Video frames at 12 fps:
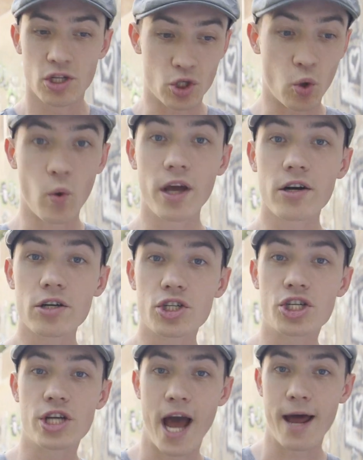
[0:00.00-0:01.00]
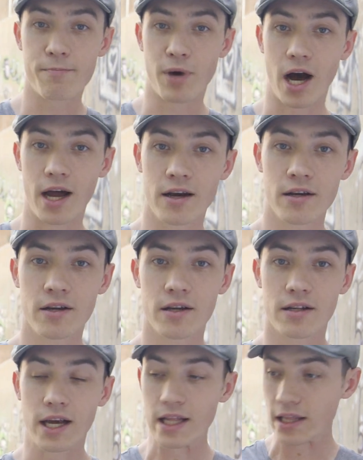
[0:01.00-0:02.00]
Twitter chatbot
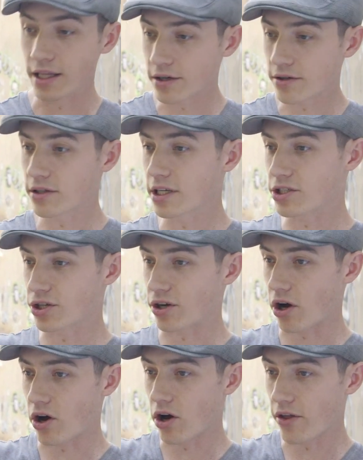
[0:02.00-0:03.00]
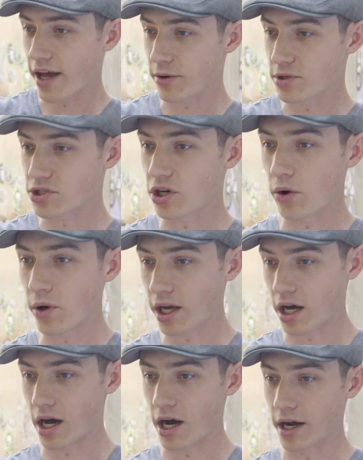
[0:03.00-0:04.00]
that literally took all that was going
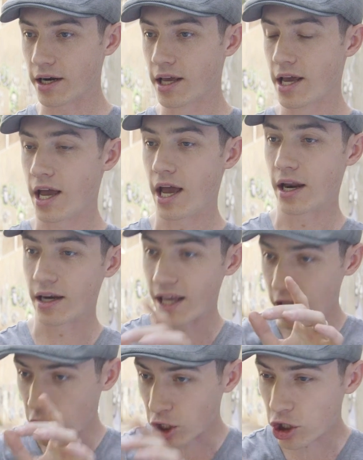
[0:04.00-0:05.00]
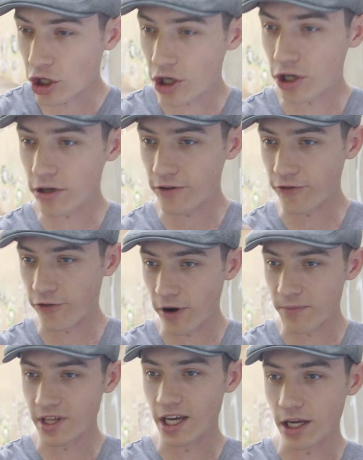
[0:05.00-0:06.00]
on and learned
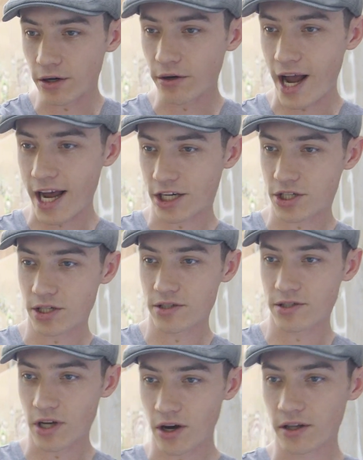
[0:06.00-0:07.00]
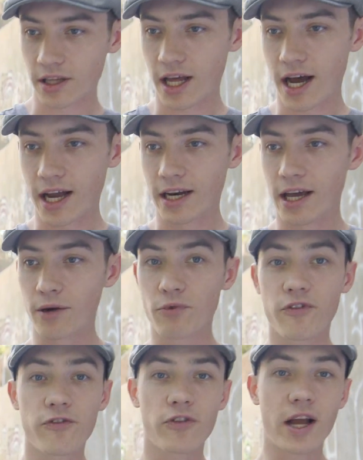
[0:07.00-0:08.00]
from the interactions online and
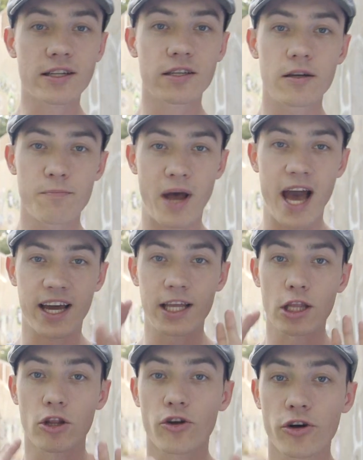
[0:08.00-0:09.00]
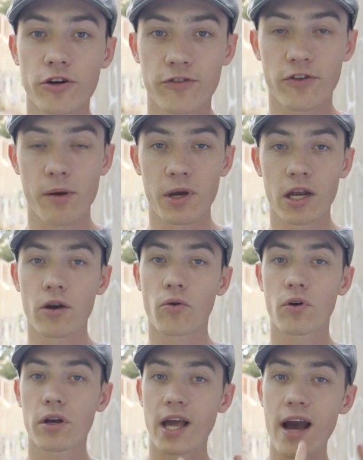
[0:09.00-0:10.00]
reflected it back and learned from it in
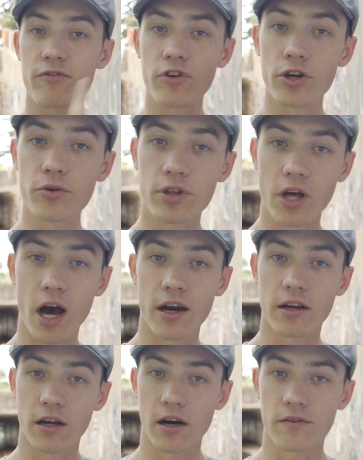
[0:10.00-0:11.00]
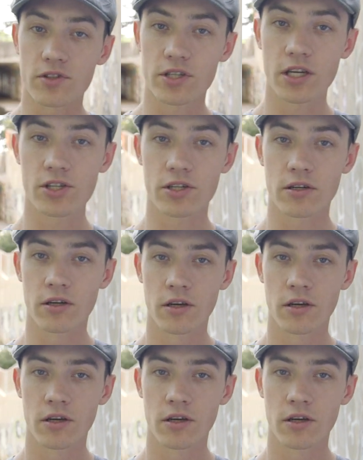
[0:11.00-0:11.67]
order to have new thought and conversation.